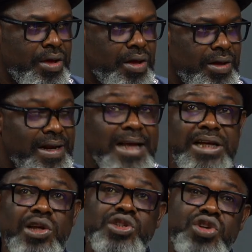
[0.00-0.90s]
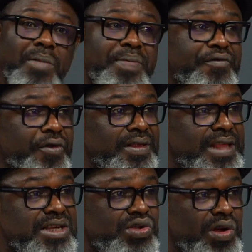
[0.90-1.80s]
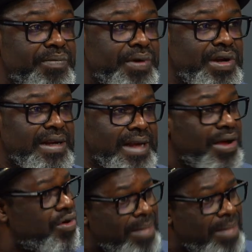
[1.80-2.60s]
Let alone jumping from 10-story building down, you might